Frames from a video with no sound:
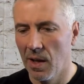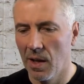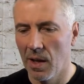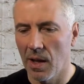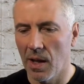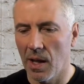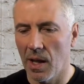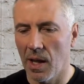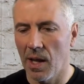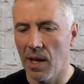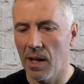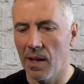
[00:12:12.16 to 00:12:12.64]

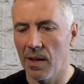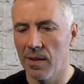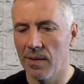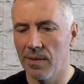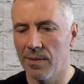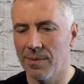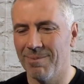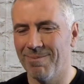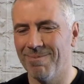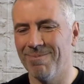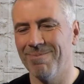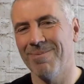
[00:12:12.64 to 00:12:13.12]
And
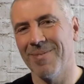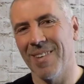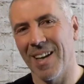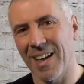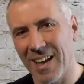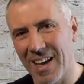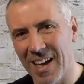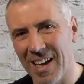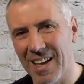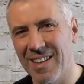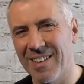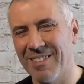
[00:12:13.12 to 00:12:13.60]

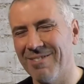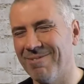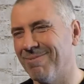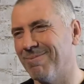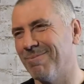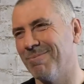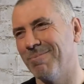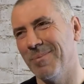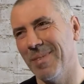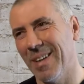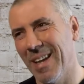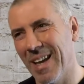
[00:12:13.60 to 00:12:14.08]
again,
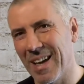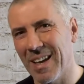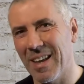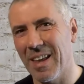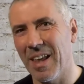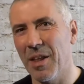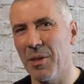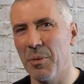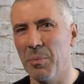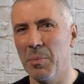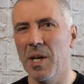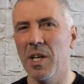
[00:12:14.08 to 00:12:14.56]
yeah,
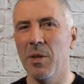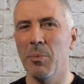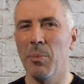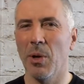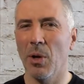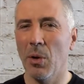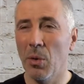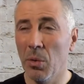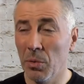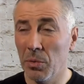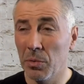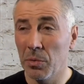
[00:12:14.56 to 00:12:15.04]
it might be
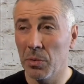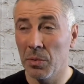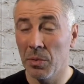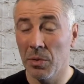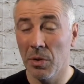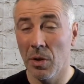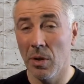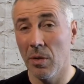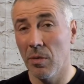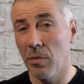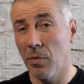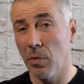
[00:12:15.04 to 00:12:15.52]
good
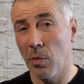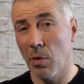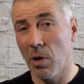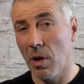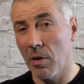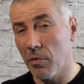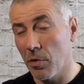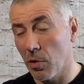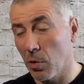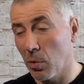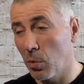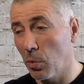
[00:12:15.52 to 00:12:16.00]
if you have
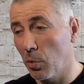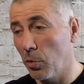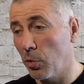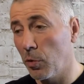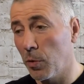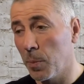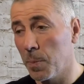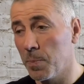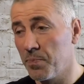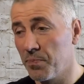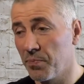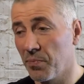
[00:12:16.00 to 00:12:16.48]
a good
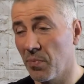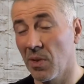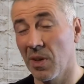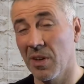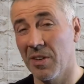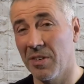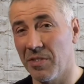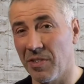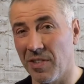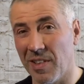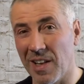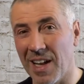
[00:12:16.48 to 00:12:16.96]

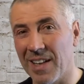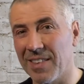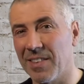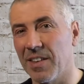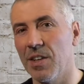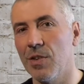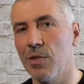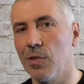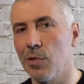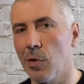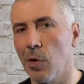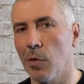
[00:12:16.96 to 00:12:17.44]
flat and
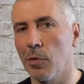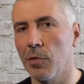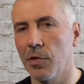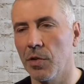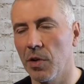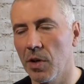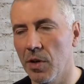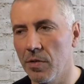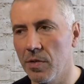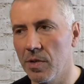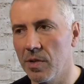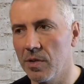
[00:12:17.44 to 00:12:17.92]
soft
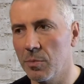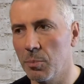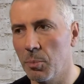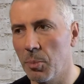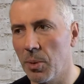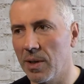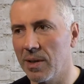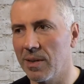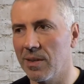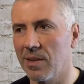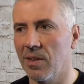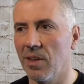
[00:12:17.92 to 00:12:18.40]
surface,
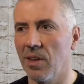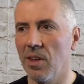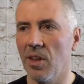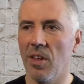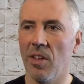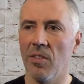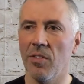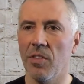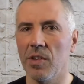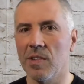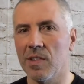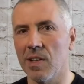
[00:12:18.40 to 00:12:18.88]
but if
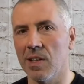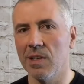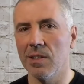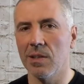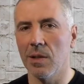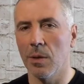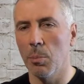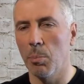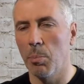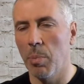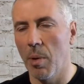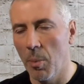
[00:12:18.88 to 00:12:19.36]
it's a little
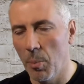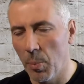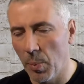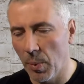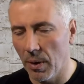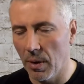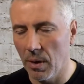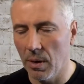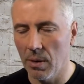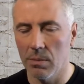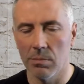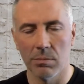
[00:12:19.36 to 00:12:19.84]
bumpy,
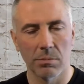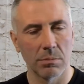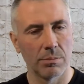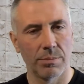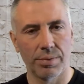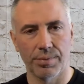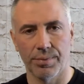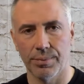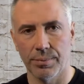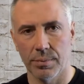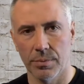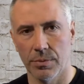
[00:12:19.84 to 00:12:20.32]

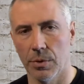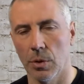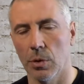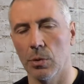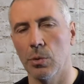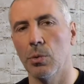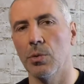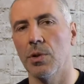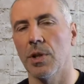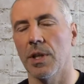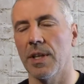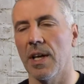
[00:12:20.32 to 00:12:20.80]
not
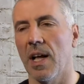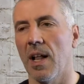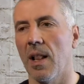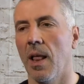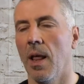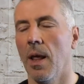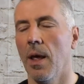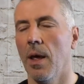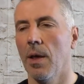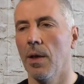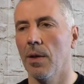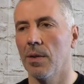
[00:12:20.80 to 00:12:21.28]
good at all.
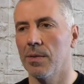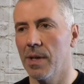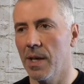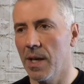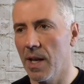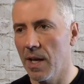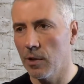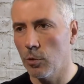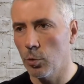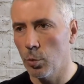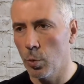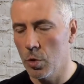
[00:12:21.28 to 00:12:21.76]
Then I
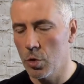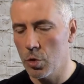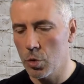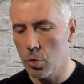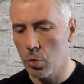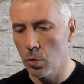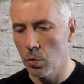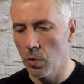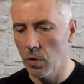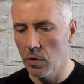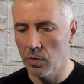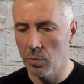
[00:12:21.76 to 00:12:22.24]
switched to
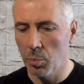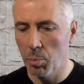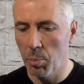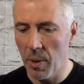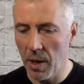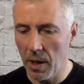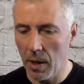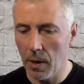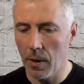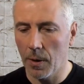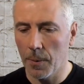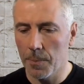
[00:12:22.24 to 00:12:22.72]
these
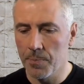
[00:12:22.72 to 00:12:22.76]
big